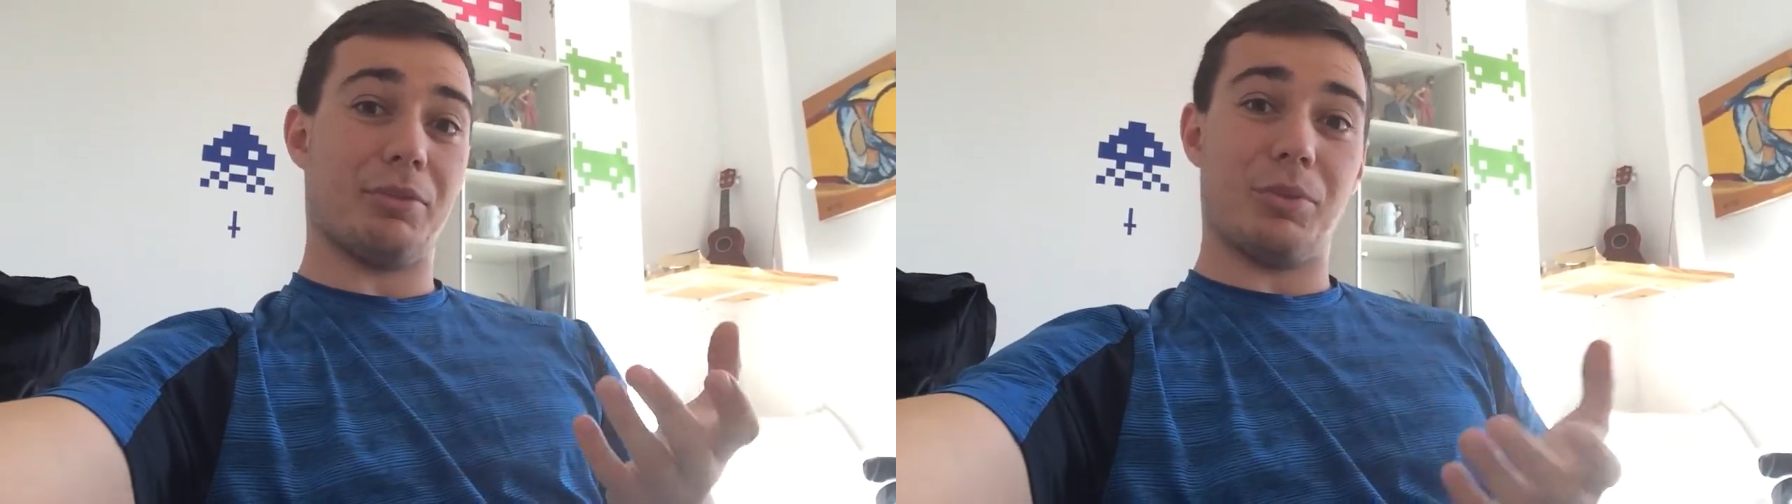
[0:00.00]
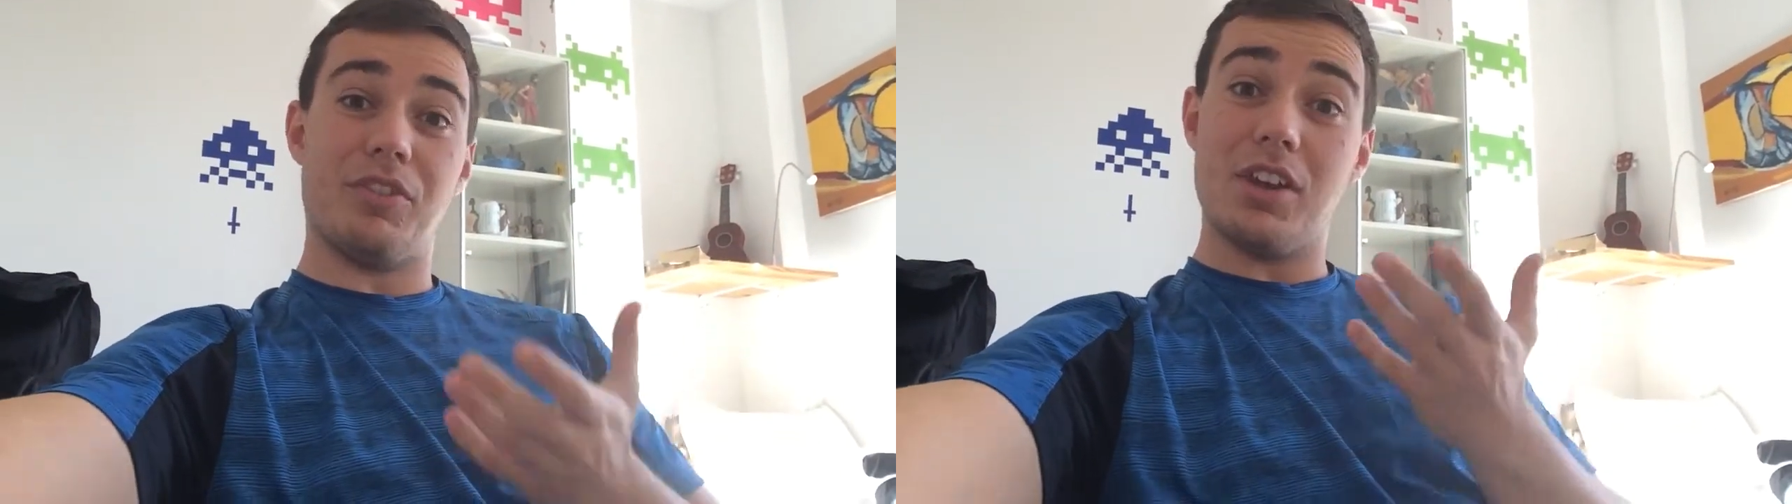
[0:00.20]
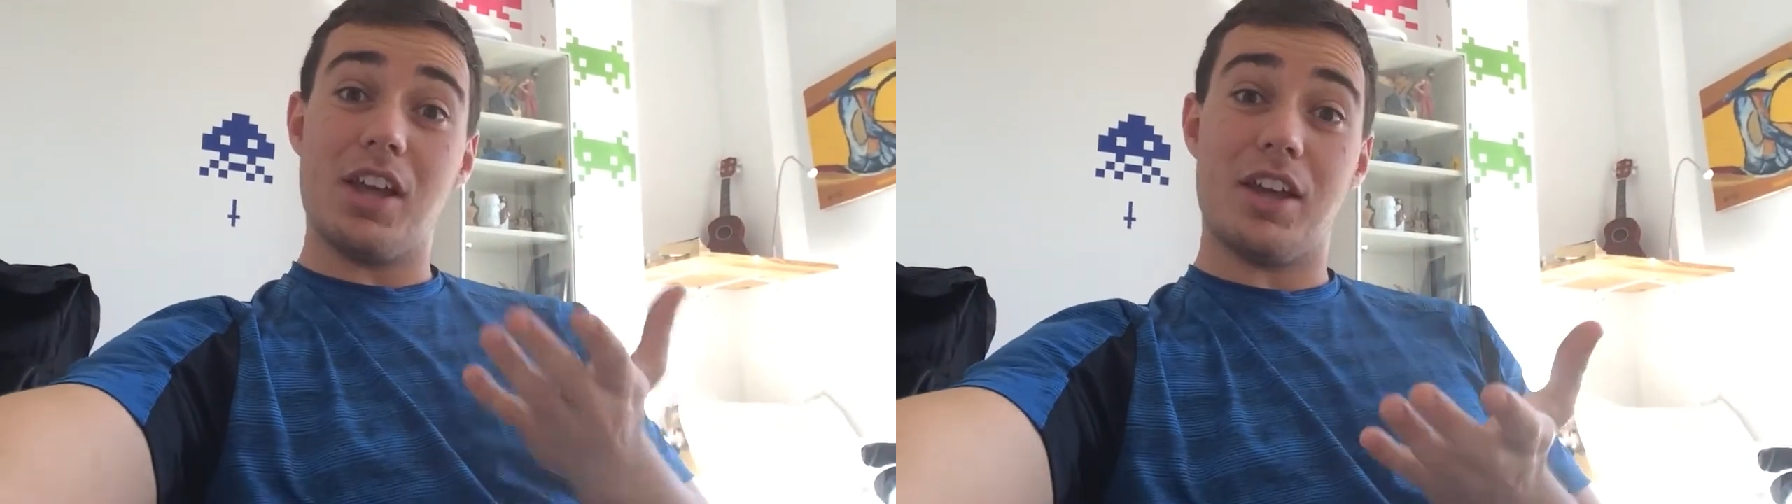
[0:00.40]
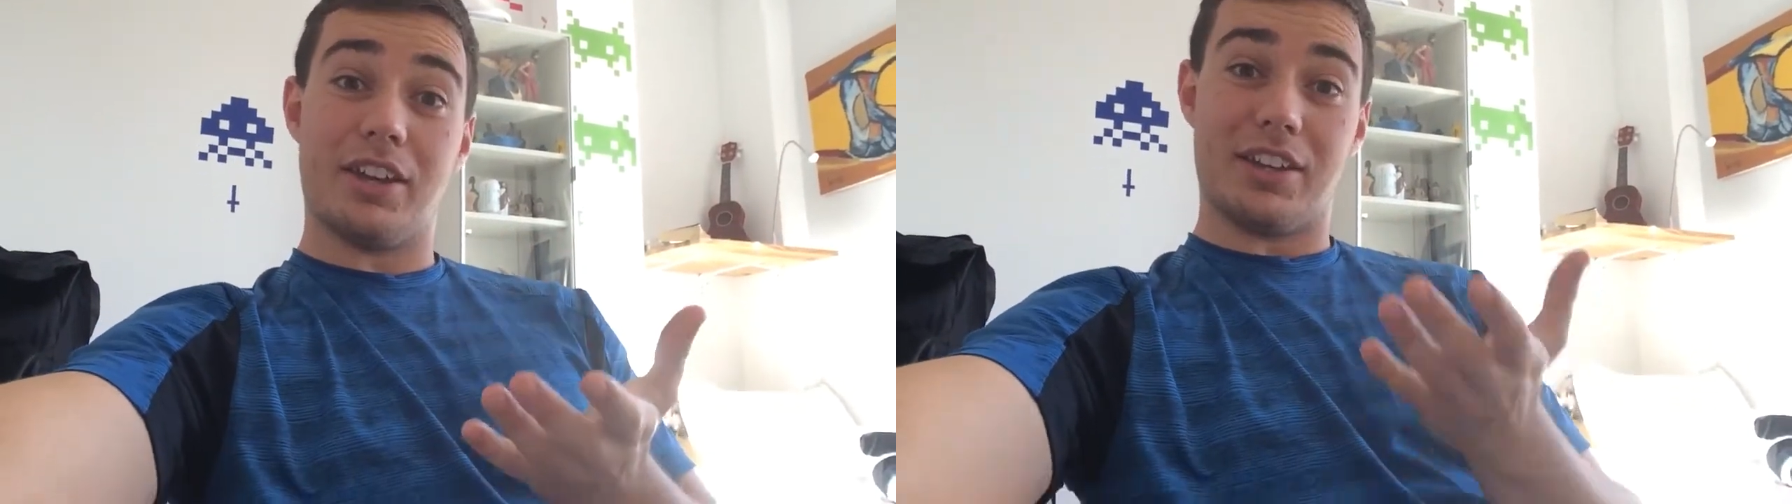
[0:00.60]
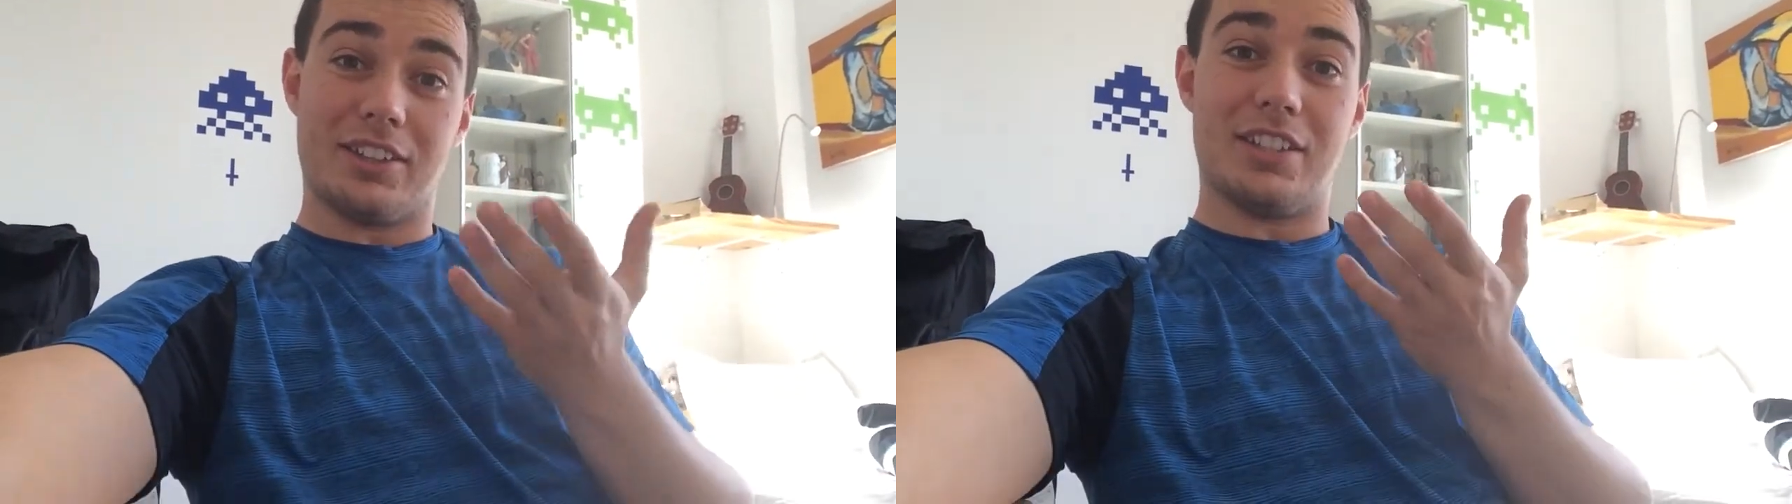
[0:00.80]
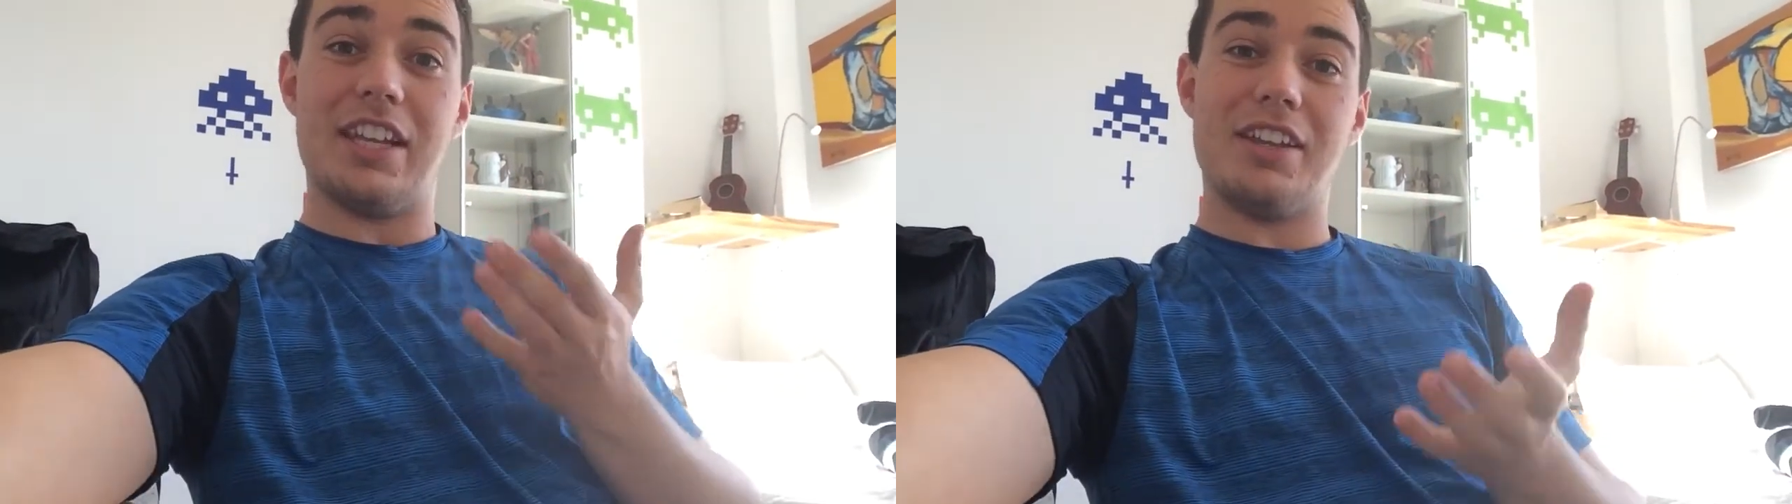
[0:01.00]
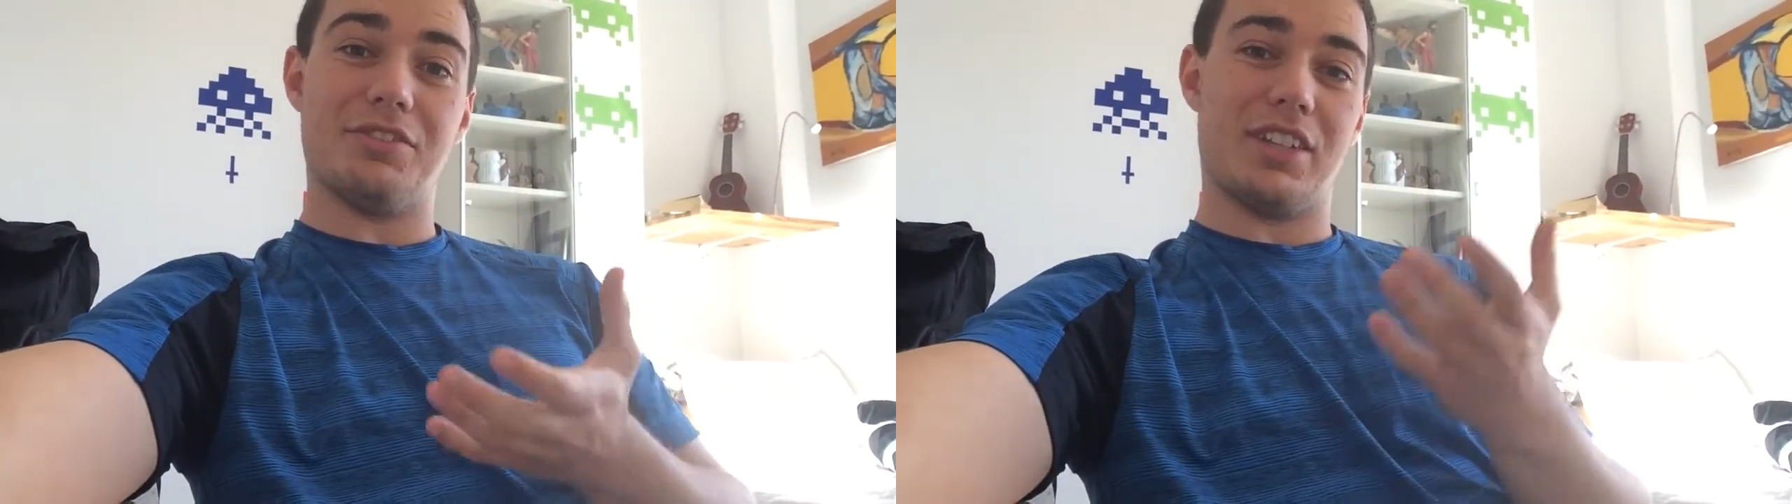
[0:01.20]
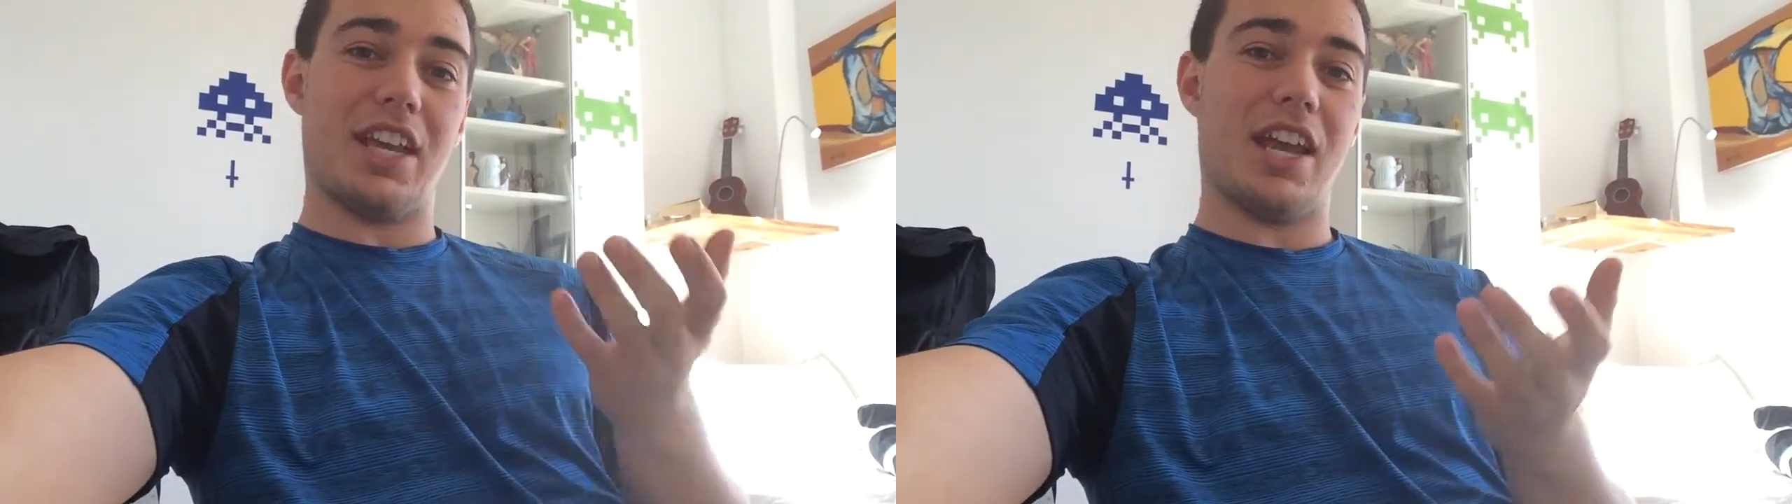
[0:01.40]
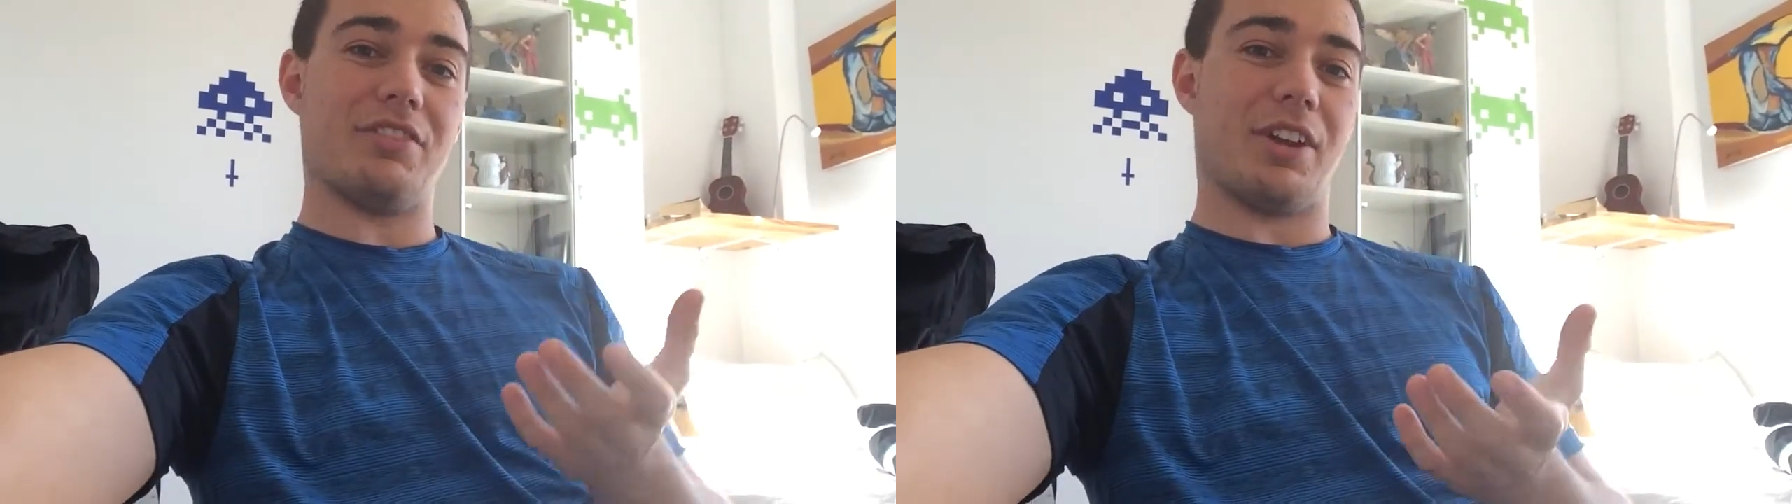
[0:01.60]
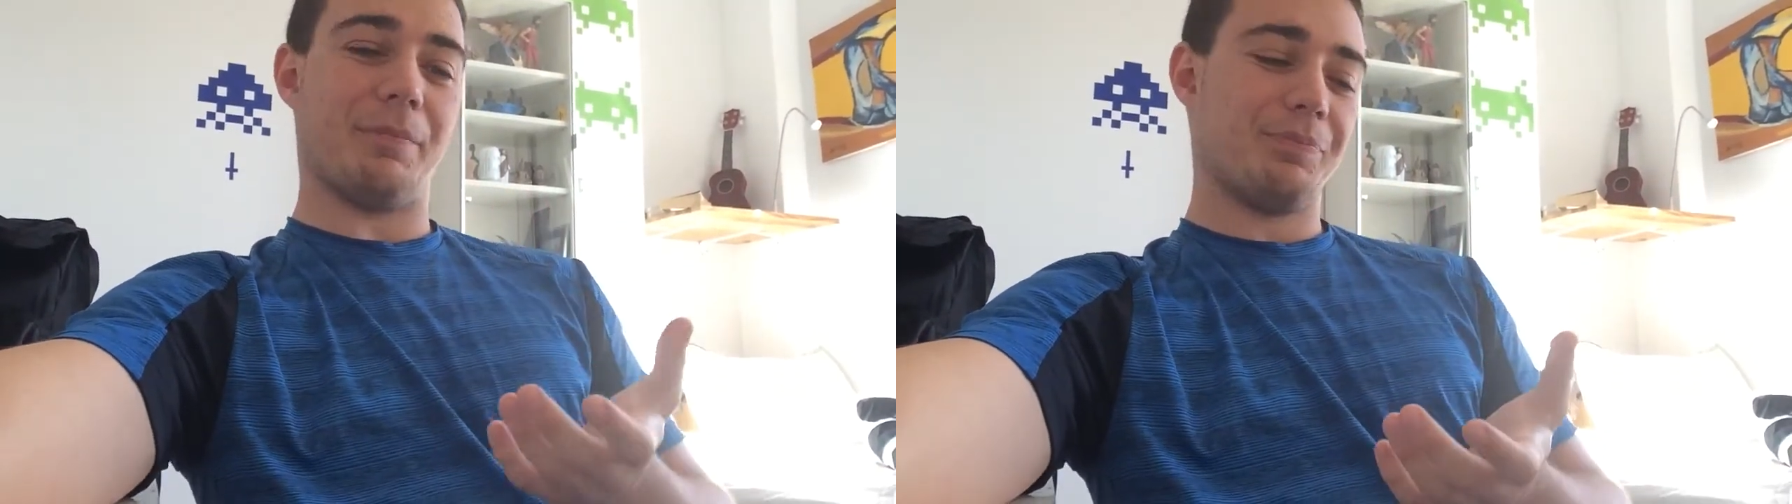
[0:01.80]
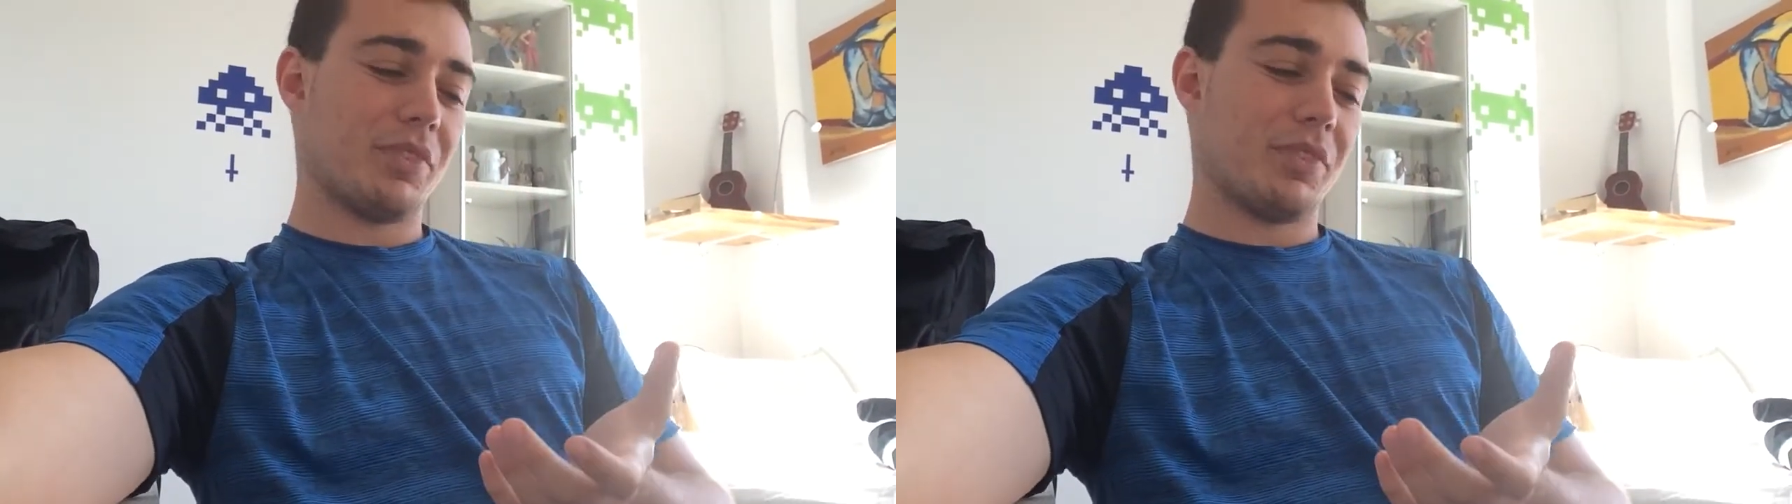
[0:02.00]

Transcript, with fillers: and we've learned to live together.